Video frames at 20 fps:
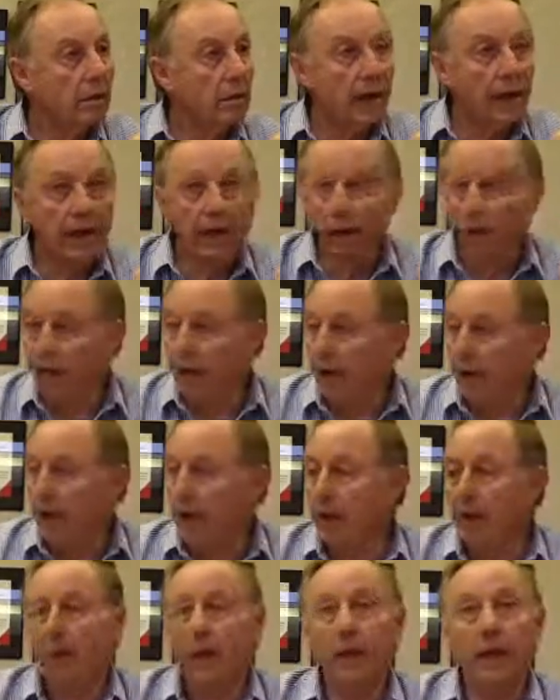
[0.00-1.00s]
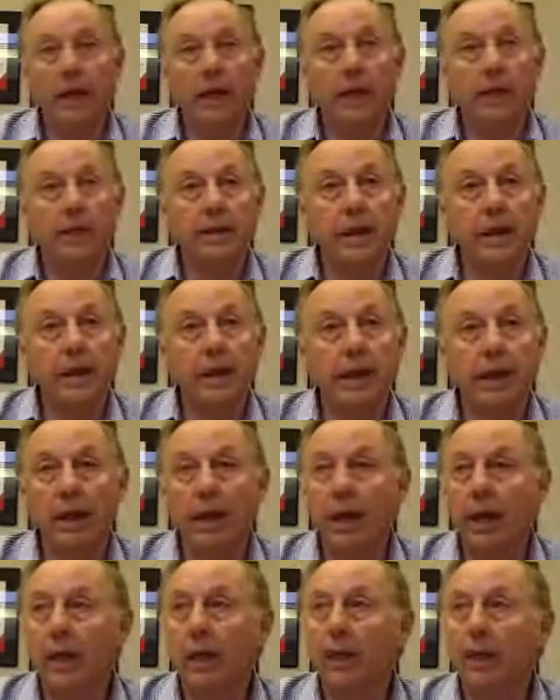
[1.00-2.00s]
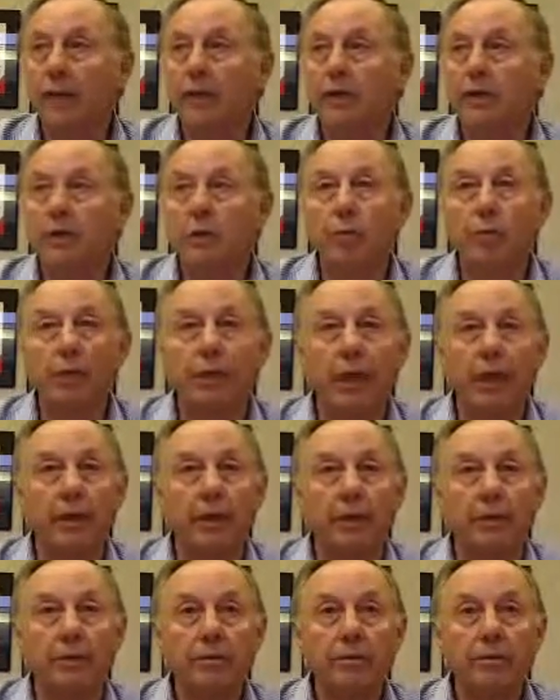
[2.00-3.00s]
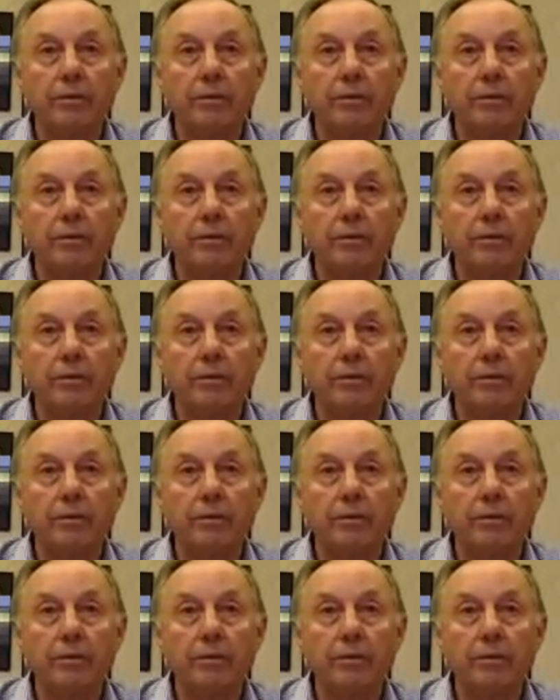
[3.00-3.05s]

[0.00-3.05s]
I go in here and I say, I need a new superintendent